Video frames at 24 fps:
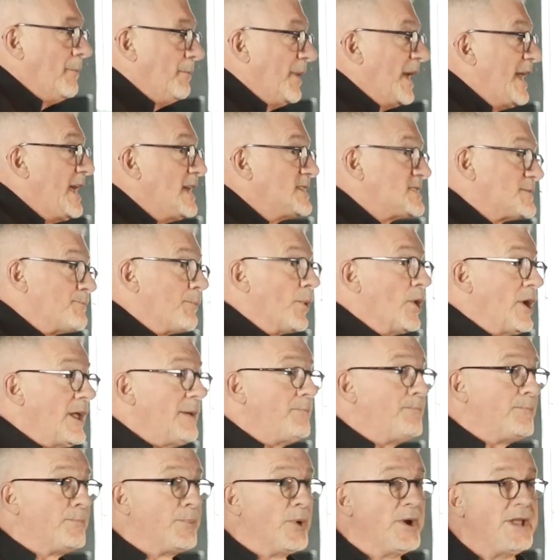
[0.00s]
But it's pretty,
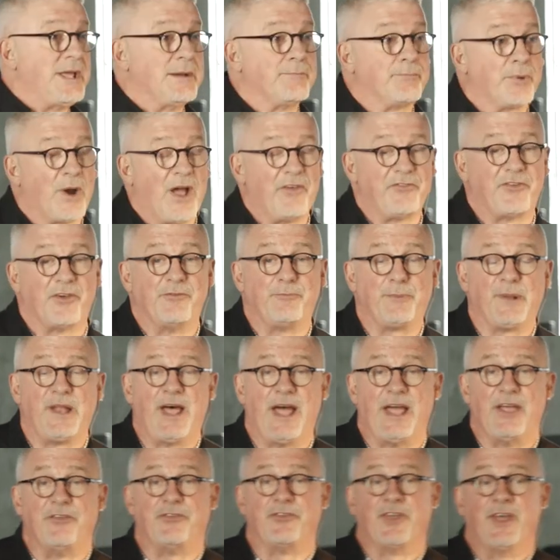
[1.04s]
pretty impressive
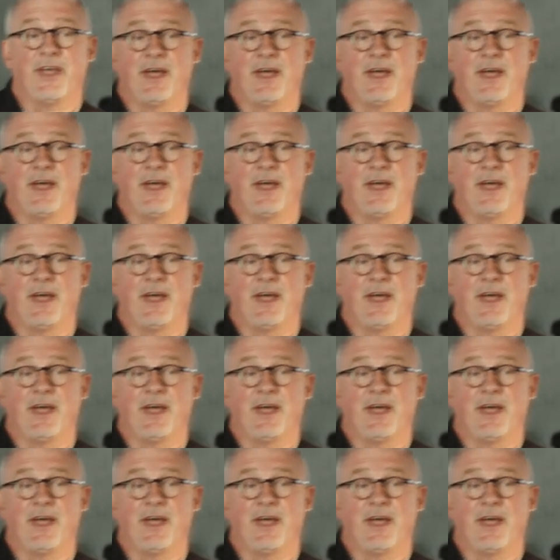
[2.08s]
place.